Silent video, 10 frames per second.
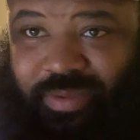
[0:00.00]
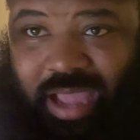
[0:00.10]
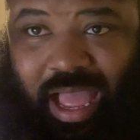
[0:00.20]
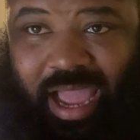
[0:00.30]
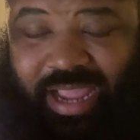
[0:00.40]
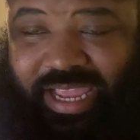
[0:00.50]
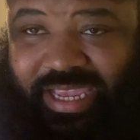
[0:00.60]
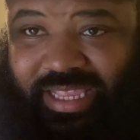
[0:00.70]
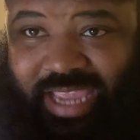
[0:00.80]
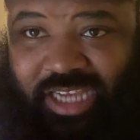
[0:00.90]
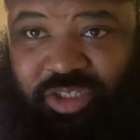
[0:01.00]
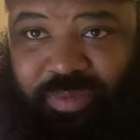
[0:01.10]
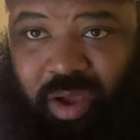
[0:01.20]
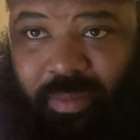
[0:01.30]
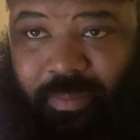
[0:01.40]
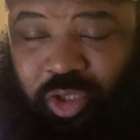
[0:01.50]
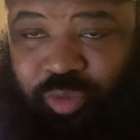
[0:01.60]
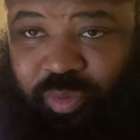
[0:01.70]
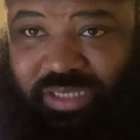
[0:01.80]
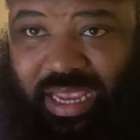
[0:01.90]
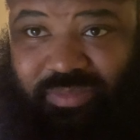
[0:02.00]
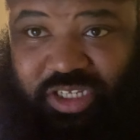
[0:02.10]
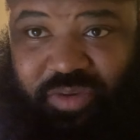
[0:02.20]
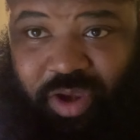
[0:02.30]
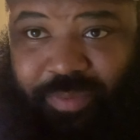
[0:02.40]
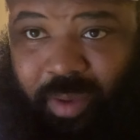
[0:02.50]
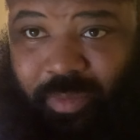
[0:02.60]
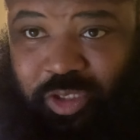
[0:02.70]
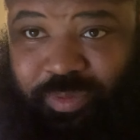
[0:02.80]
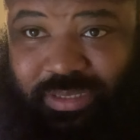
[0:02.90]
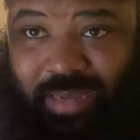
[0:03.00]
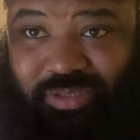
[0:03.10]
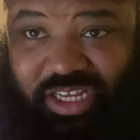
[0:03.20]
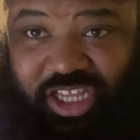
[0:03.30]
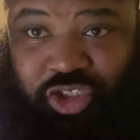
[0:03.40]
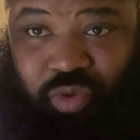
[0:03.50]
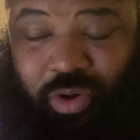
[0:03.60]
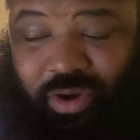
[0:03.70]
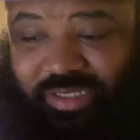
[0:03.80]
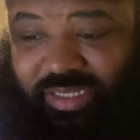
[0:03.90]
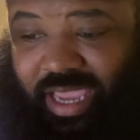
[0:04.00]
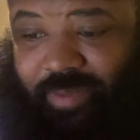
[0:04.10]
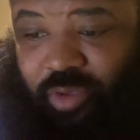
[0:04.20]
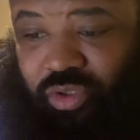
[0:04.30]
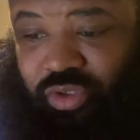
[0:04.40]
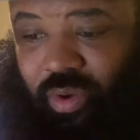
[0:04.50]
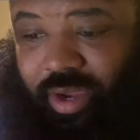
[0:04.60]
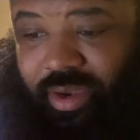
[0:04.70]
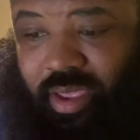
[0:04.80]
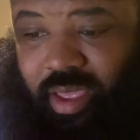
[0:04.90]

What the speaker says: guy, he can catch the ball multiple times, he can run the ball multiple times, and he gets stronger as the game goes on.